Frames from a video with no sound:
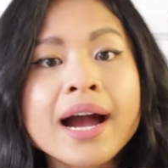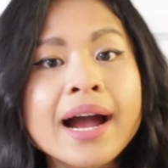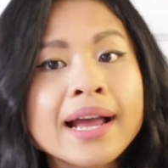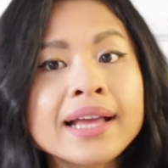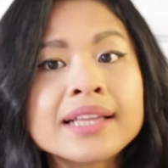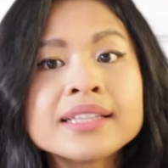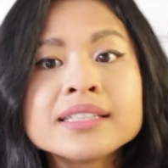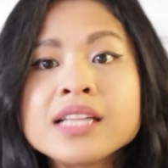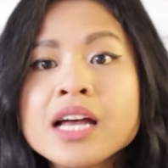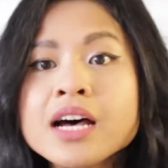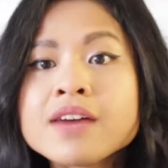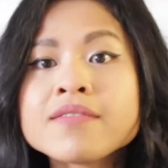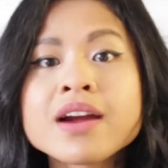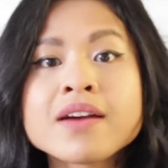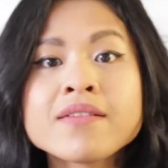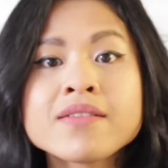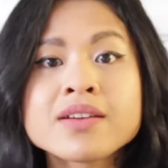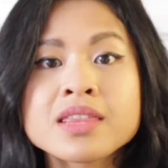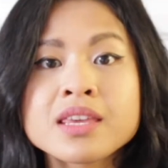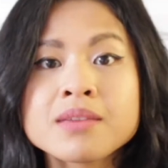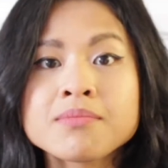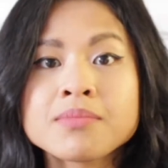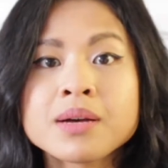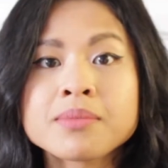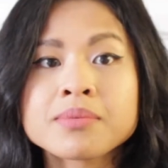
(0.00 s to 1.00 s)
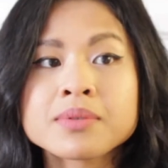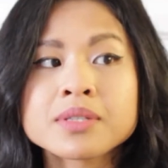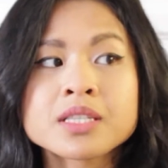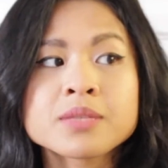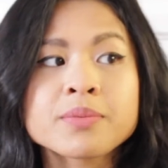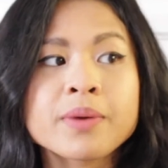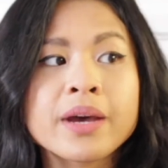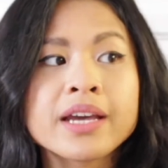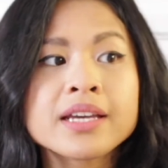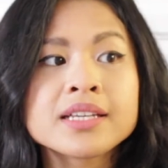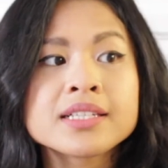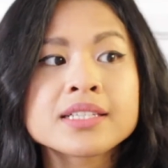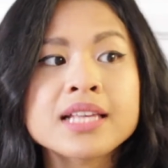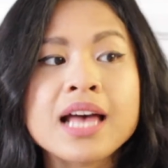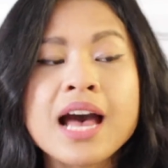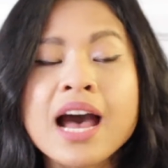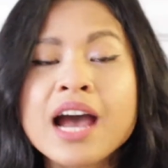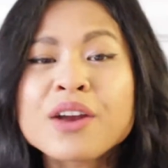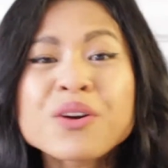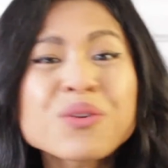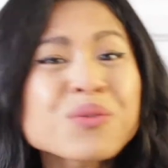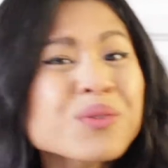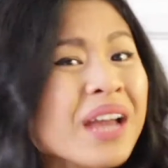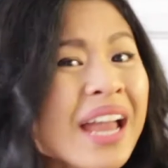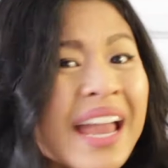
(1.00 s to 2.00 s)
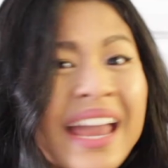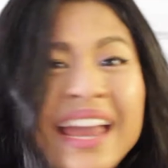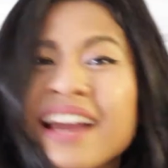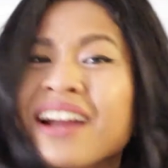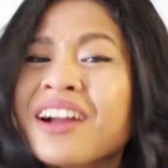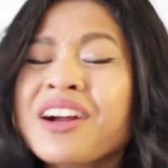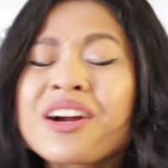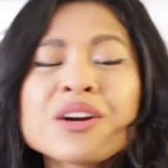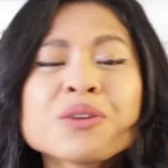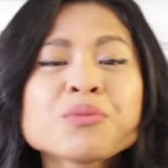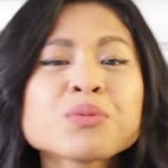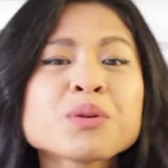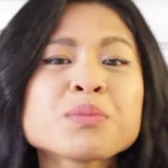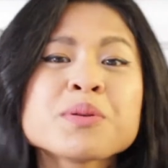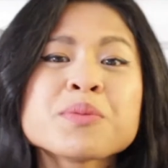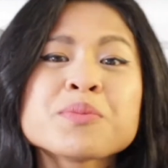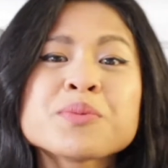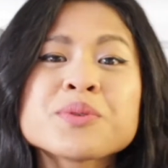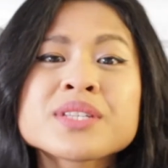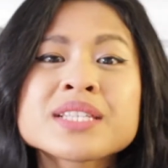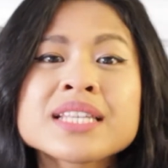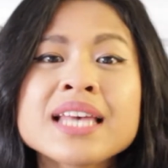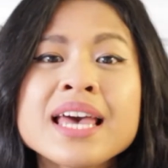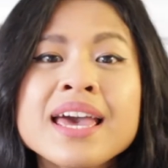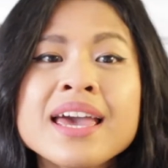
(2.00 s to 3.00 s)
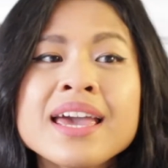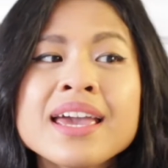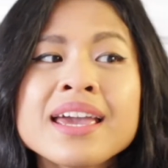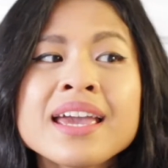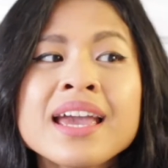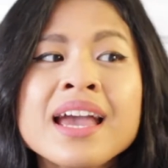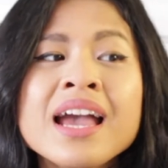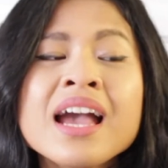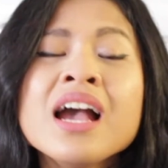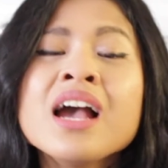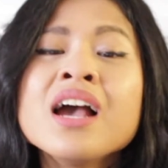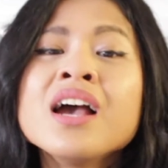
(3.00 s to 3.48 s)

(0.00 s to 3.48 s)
I love everything pumpkin spice. I don't care what people say.